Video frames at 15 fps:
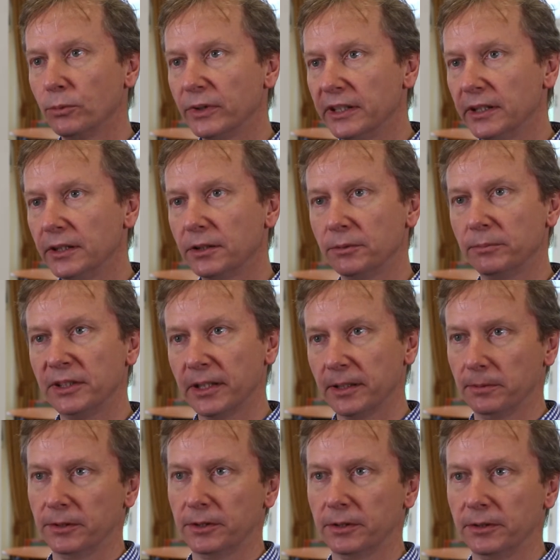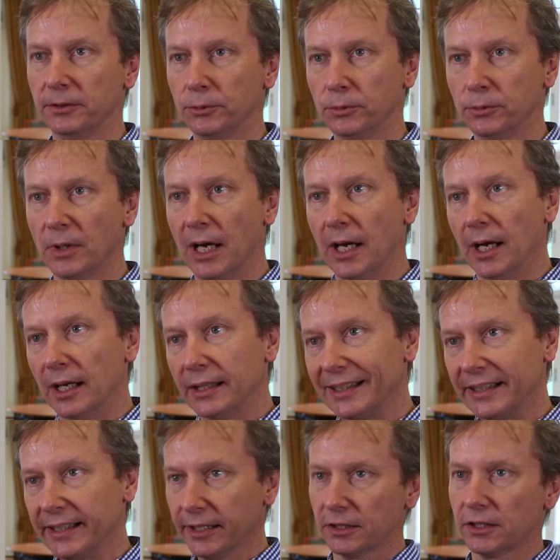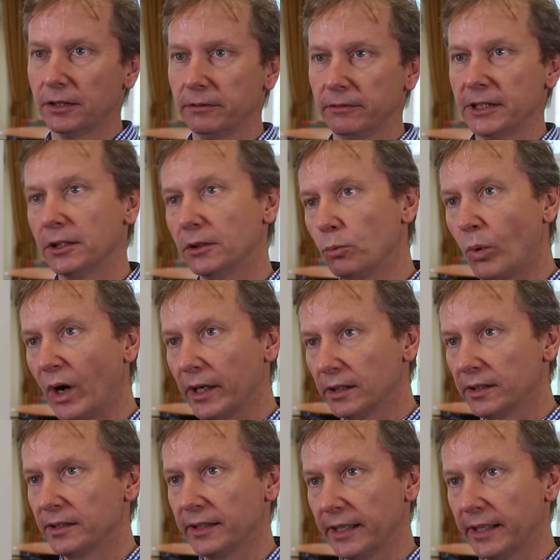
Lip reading: we need to be able to do the next generation wireless